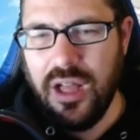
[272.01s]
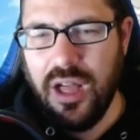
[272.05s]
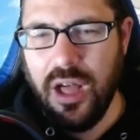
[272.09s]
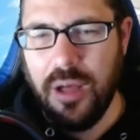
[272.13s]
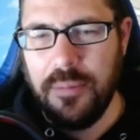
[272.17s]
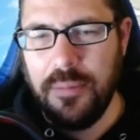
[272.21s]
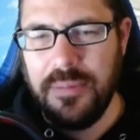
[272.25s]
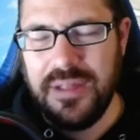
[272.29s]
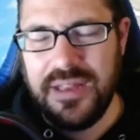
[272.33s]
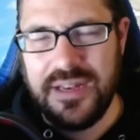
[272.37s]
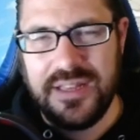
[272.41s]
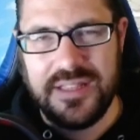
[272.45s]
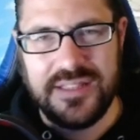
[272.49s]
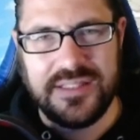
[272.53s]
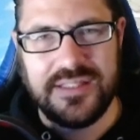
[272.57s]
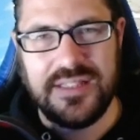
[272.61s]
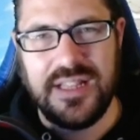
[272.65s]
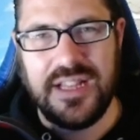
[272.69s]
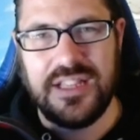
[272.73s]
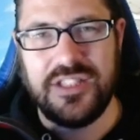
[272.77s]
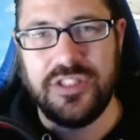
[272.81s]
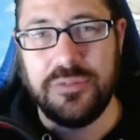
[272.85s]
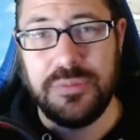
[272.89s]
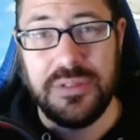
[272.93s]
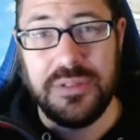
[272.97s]
Um, it is
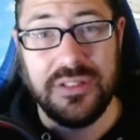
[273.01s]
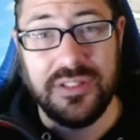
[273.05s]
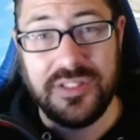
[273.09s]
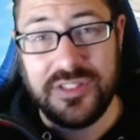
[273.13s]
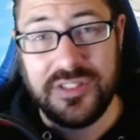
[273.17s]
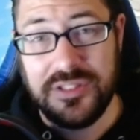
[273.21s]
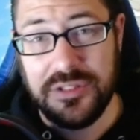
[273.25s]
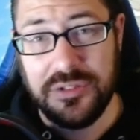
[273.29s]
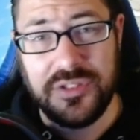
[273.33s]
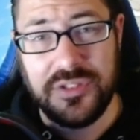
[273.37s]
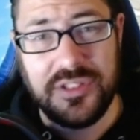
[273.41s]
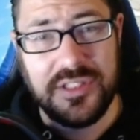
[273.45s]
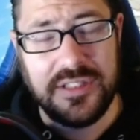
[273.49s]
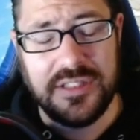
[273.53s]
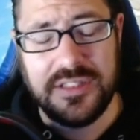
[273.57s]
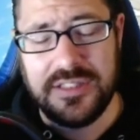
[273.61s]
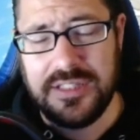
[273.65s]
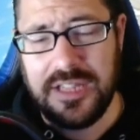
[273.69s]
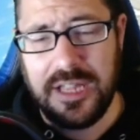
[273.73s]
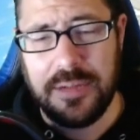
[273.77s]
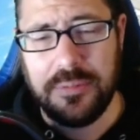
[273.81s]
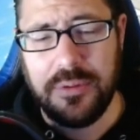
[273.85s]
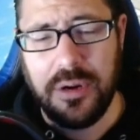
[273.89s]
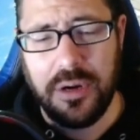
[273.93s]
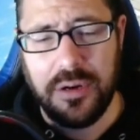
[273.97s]
nice to be able to still see the
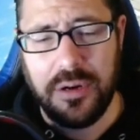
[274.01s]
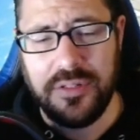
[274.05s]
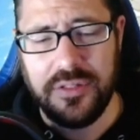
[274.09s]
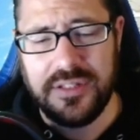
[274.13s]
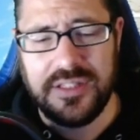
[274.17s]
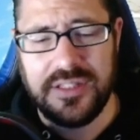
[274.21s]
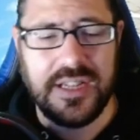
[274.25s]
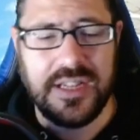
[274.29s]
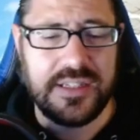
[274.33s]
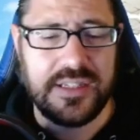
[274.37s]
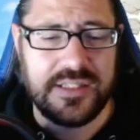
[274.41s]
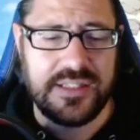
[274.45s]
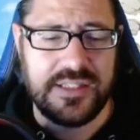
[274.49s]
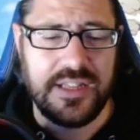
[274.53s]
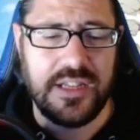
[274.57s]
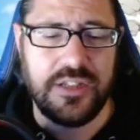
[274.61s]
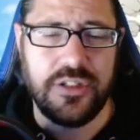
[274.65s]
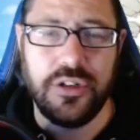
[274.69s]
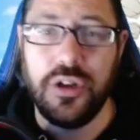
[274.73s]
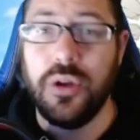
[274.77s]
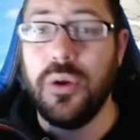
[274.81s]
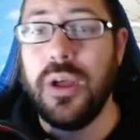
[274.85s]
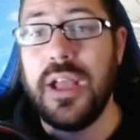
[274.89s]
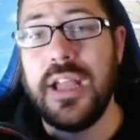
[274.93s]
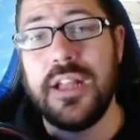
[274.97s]
top card of the deck, decide, you
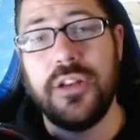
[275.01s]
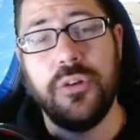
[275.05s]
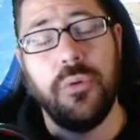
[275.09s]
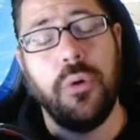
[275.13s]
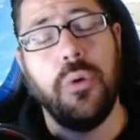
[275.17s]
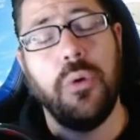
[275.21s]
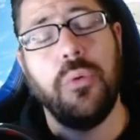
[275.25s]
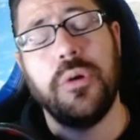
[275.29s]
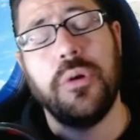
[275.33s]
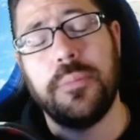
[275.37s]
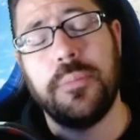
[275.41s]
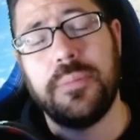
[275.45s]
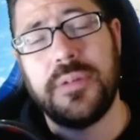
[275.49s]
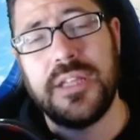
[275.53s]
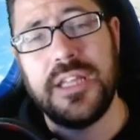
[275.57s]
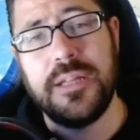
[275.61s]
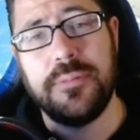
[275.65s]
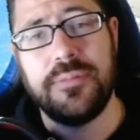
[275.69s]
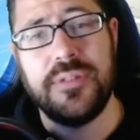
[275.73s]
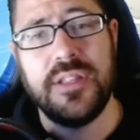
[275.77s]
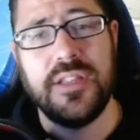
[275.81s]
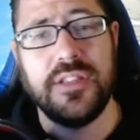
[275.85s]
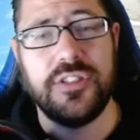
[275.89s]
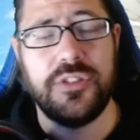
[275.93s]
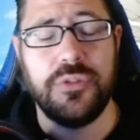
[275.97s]
know, hey, do I want to keep
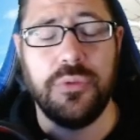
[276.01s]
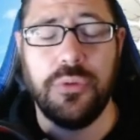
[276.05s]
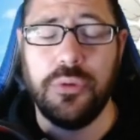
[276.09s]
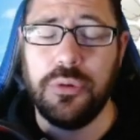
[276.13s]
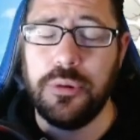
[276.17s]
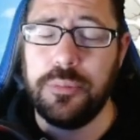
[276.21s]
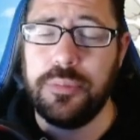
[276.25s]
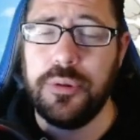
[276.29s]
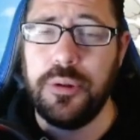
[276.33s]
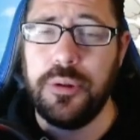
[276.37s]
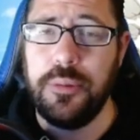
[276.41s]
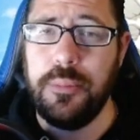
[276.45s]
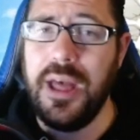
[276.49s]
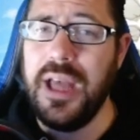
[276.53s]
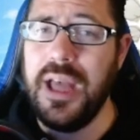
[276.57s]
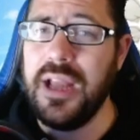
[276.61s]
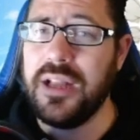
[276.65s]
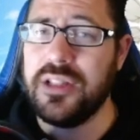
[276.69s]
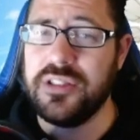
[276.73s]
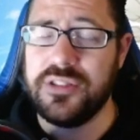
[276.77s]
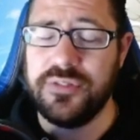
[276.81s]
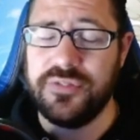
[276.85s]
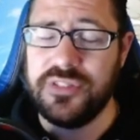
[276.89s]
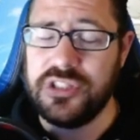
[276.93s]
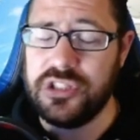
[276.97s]
this? Do I want to put it back?
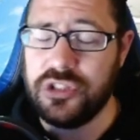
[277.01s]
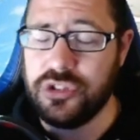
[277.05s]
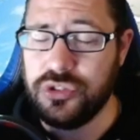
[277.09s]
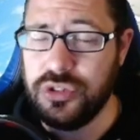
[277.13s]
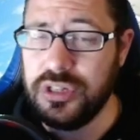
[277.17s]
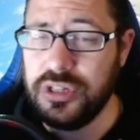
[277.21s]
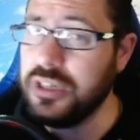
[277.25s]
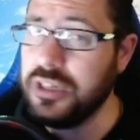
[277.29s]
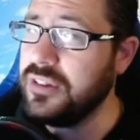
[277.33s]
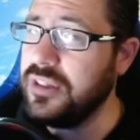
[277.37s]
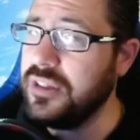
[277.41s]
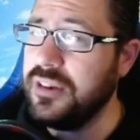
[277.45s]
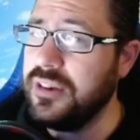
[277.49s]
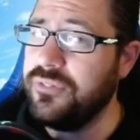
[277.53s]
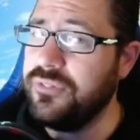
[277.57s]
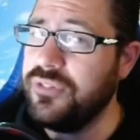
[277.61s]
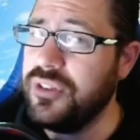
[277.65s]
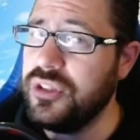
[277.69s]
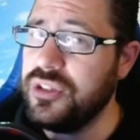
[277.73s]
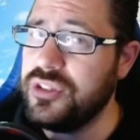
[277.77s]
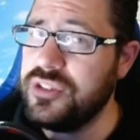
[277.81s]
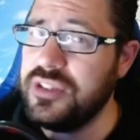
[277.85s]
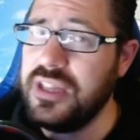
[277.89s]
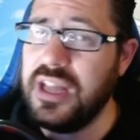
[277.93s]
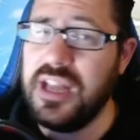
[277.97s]
Because if it's a trigger, then it
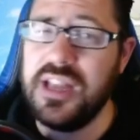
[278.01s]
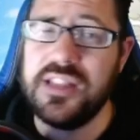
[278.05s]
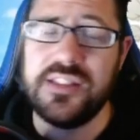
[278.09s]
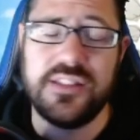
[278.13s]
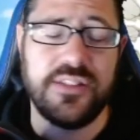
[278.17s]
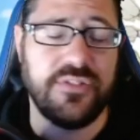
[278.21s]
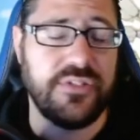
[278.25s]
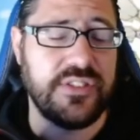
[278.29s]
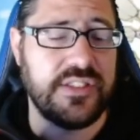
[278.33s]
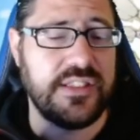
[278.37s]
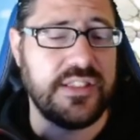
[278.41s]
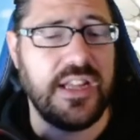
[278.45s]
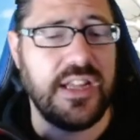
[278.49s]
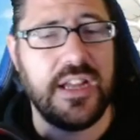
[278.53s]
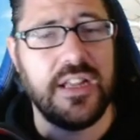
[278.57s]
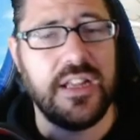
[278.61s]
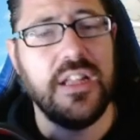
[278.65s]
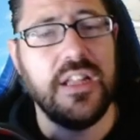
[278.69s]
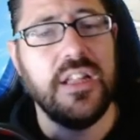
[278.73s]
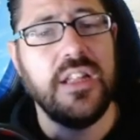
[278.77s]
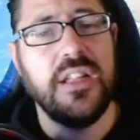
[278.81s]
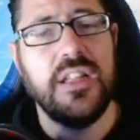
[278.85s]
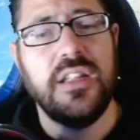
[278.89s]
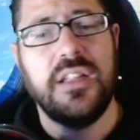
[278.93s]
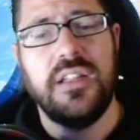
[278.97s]
feels nice. If it's not,
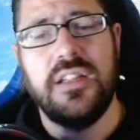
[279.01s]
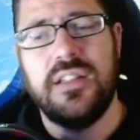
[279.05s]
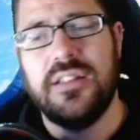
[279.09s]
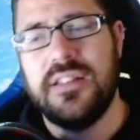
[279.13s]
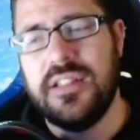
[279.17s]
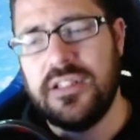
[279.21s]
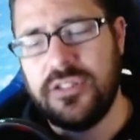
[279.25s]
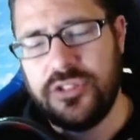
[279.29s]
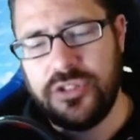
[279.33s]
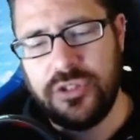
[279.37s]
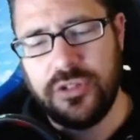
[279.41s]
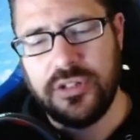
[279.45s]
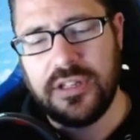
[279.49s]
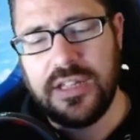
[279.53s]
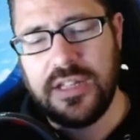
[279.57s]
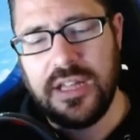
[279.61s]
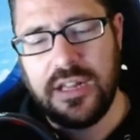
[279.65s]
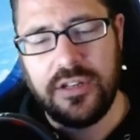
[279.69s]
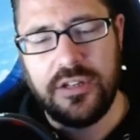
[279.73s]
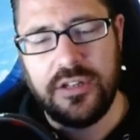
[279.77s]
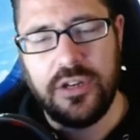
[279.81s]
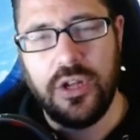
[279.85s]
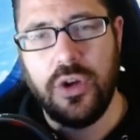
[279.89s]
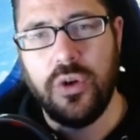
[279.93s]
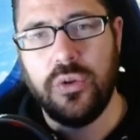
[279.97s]
it allows you to kind
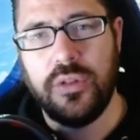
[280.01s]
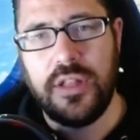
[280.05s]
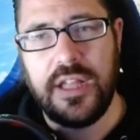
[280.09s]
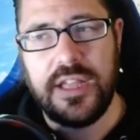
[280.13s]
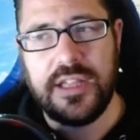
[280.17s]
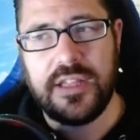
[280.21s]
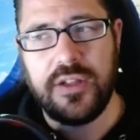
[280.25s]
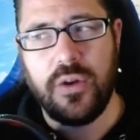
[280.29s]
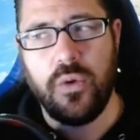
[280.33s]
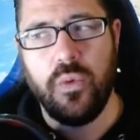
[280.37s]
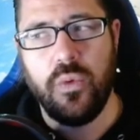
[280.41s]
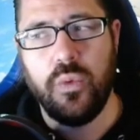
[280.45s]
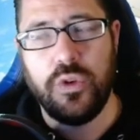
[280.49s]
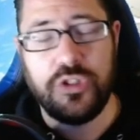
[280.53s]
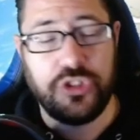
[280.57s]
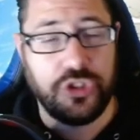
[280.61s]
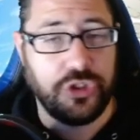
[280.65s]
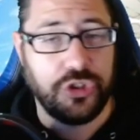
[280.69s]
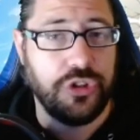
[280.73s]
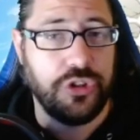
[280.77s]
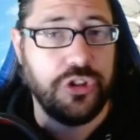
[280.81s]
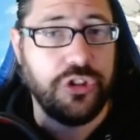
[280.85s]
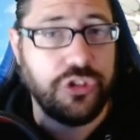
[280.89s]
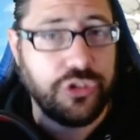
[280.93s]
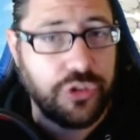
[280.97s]
of know like what you're
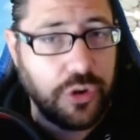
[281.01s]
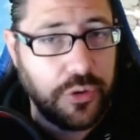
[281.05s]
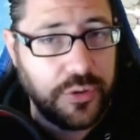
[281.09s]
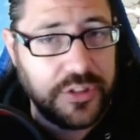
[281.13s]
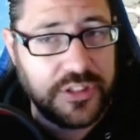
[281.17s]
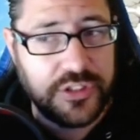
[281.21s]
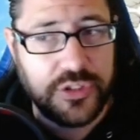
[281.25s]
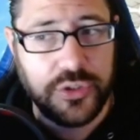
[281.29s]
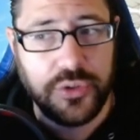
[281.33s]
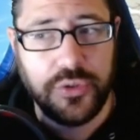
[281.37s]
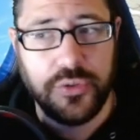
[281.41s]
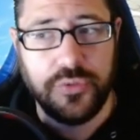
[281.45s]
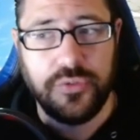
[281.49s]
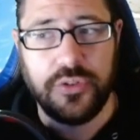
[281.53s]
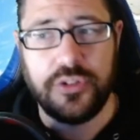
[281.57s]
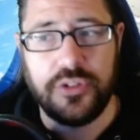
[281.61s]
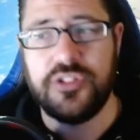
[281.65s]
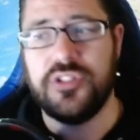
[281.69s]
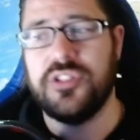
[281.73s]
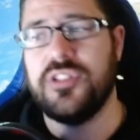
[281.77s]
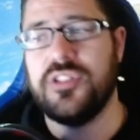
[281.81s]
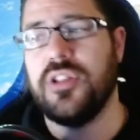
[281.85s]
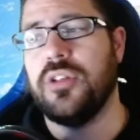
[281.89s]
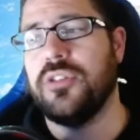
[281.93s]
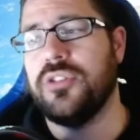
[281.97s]
going to draw into
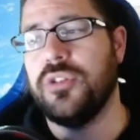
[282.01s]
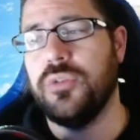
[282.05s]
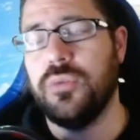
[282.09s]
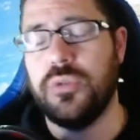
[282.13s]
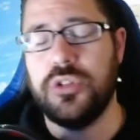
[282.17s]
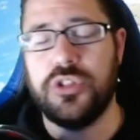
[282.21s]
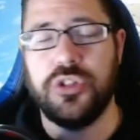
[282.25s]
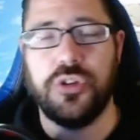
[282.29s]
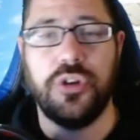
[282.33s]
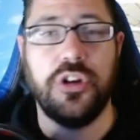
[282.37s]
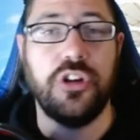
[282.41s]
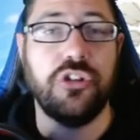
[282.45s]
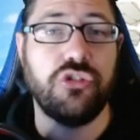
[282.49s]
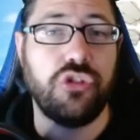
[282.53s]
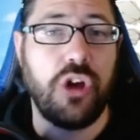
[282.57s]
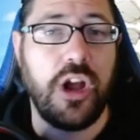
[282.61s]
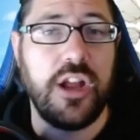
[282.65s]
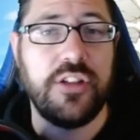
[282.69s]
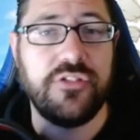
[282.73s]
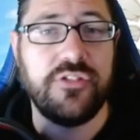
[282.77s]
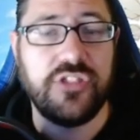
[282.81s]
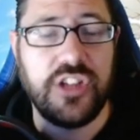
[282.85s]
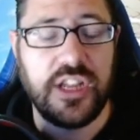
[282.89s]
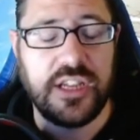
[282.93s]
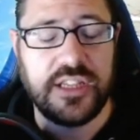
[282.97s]
versus also what you're going to
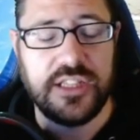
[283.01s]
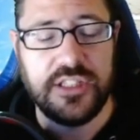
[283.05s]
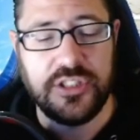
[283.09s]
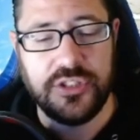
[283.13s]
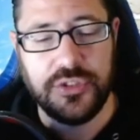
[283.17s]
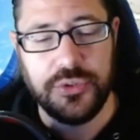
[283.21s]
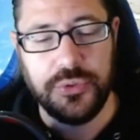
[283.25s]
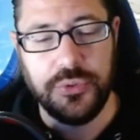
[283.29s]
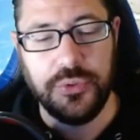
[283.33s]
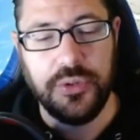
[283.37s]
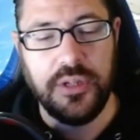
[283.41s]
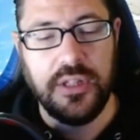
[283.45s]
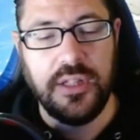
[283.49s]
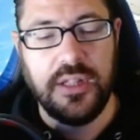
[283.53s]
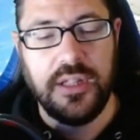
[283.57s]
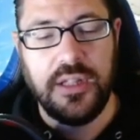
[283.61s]
drive check into.